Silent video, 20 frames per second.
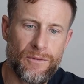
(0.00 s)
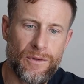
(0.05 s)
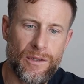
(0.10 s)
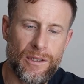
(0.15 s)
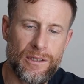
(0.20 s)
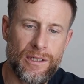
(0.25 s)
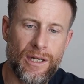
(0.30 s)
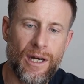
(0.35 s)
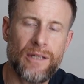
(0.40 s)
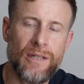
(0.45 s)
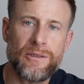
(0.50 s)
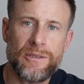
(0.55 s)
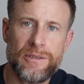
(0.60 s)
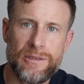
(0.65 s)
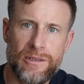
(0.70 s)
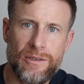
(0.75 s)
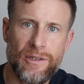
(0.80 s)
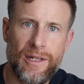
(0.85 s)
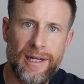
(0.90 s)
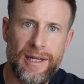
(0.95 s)
the
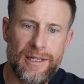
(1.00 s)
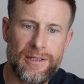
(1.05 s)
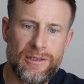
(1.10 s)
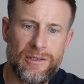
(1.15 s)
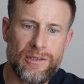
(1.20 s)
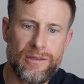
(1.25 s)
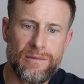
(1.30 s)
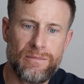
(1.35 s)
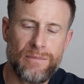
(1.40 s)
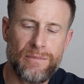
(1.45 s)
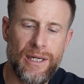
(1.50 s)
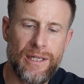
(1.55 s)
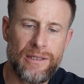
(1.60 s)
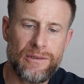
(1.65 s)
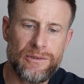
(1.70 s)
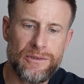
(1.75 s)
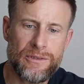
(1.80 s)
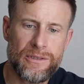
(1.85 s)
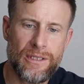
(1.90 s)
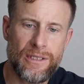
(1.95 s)
colored glass
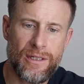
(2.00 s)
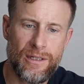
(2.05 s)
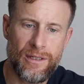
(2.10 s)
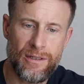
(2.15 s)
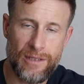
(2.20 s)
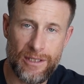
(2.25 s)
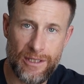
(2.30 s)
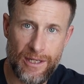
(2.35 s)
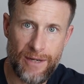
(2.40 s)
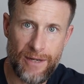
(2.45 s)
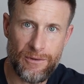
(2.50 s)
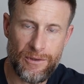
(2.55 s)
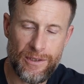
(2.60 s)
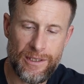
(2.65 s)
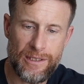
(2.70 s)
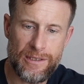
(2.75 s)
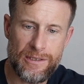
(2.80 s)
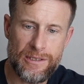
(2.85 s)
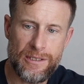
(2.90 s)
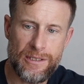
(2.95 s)
bottles that you have on
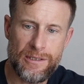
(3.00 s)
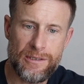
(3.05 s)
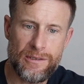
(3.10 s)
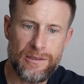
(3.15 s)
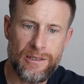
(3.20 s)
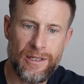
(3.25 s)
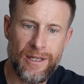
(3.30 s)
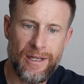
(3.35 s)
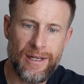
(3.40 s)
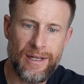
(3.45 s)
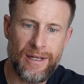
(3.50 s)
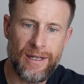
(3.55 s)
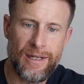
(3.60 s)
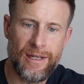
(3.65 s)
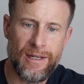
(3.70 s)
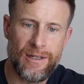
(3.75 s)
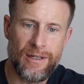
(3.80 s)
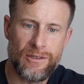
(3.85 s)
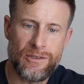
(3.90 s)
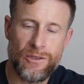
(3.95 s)
the interior,
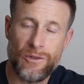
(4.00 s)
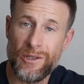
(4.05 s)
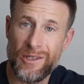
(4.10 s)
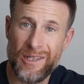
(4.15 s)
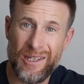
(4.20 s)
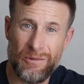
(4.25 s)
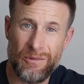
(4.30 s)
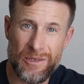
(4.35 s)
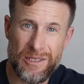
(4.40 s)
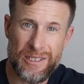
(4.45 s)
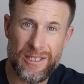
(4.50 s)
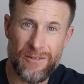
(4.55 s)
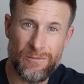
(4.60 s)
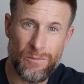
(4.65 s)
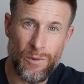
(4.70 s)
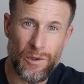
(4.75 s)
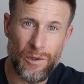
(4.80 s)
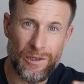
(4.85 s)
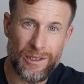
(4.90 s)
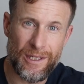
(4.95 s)
so that they receive
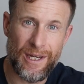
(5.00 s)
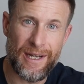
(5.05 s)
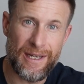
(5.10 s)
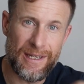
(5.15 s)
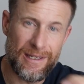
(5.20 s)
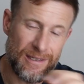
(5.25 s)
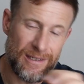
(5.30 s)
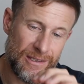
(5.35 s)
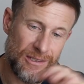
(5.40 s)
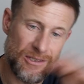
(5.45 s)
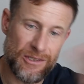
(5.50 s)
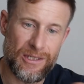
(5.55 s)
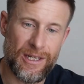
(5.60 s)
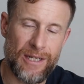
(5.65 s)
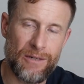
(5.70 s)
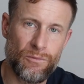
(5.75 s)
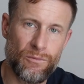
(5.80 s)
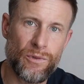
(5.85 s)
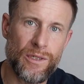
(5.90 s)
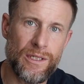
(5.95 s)
more light and just
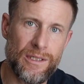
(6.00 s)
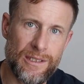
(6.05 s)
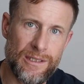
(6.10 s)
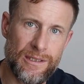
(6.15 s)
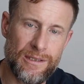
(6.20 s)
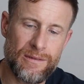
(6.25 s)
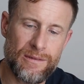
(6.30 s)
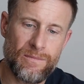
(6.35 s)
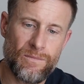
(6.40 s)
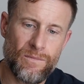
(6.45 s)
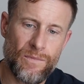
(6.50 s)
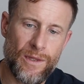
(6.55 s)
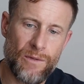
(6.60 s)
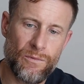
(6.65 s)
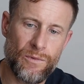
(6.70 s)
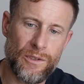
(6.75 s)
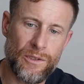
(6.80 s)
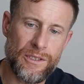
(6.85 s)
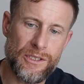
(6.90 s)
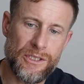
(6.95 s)
like really
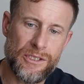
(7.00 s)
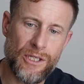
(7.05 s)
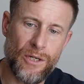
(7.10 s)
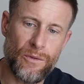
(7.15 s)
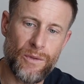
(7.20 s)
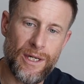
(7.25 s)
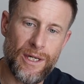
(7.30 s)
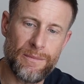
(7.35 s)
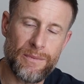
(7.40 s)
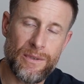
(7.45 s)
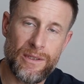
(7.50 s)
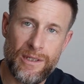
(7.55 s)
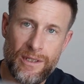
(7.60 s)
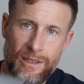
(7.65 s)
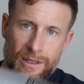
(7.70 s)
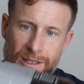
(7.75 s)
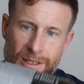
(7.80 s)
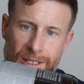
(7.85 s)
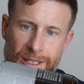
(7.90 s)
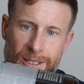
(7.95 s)
show up
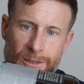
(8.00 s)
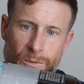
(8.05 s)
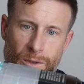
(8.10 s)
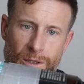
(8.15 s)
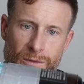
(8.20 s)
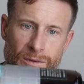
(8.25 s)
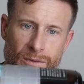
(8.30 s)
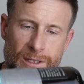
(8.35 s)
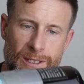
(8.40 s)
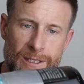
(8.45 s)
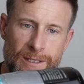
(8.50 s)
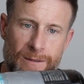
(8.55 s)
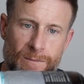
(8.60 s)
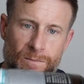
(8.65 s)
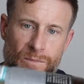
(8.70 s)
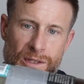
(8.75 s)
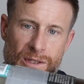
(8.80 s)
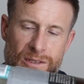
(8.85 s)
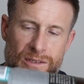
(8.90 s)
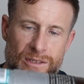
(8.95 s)
whenever
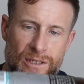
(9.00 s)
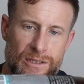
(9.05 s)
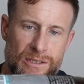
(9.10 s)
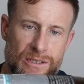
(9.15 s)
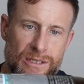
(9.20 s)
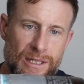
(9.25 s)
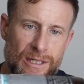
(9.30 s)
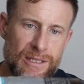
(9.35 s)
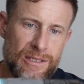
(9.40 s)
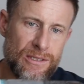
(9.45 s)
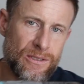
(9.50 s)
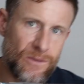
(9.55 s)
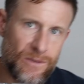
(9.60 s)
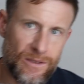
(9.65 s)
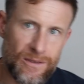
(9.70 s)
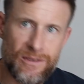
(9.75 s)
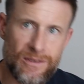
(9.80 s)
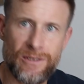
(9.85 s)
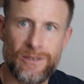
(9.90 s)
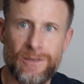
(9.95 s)
the sun shines
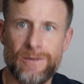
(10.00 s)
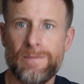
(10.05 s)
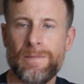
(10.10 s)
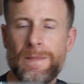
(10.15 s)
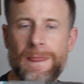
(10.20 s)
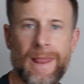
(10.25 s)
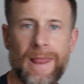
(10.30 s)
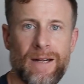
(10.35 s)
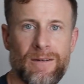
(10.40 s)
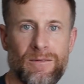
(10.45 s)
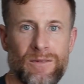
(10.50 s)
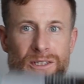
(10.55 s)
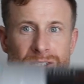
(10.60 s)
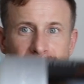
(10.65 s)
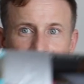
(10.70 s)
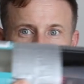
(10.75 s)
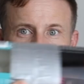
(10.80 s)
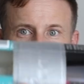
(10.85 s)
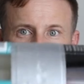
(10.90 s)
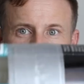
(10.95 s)
through it. So this
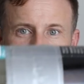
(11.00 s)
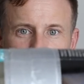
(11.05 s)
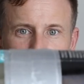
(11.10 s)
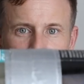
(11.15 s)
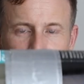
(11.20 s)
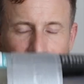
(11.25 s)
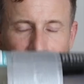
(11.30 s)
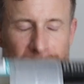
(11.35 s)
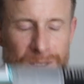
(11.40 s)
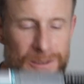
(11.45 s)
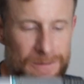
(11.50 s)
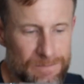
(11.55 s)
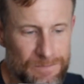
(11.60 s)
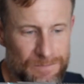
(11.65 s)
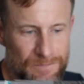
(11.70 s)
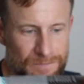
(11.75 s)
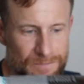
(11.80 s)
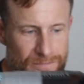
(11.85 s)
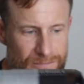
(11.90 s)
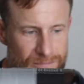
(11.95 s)
is one finished brick.
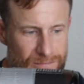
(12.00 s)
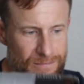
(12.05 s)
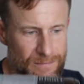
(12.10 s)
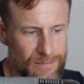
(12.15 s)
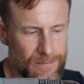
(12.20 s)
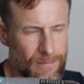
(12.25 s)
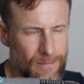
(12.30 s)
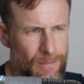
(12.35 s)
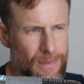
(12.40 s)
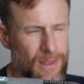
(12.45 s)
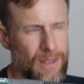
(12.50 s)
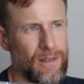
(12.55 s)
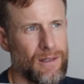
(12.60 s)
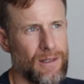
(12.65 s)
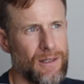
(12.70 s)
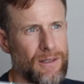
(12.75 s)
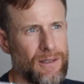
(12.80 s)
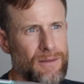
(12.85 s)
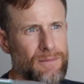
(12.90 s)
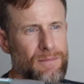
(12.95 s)

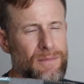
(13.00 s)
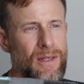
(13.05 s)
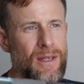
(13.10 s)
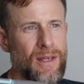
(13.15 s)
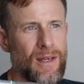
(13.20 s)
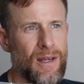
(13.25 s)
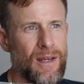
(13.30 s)
The